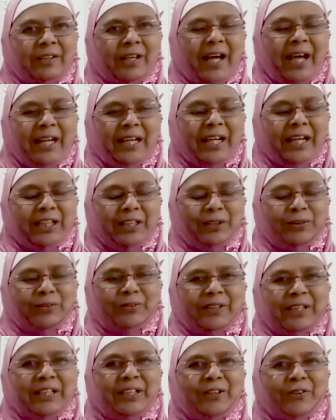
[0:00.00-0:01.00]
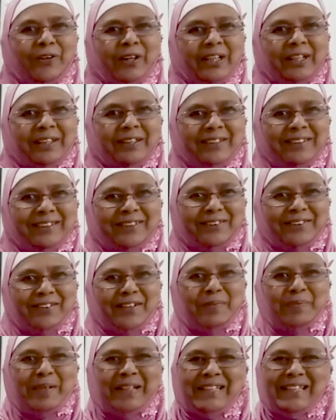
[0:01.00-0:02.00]
I like to read your
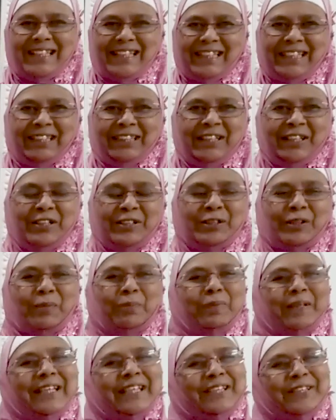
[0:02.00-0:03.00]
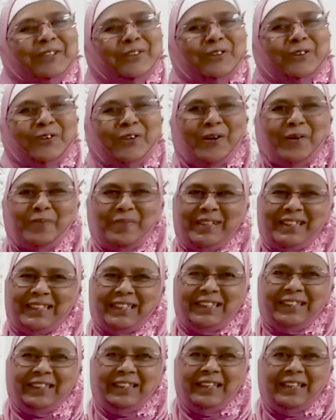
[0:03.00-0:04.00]
comments. So please do
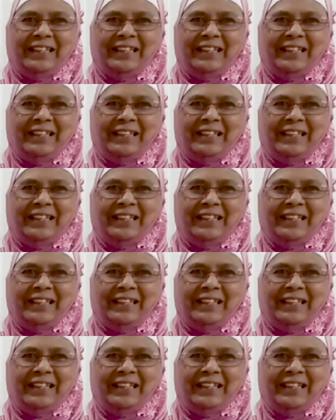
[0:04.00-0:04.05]
comments.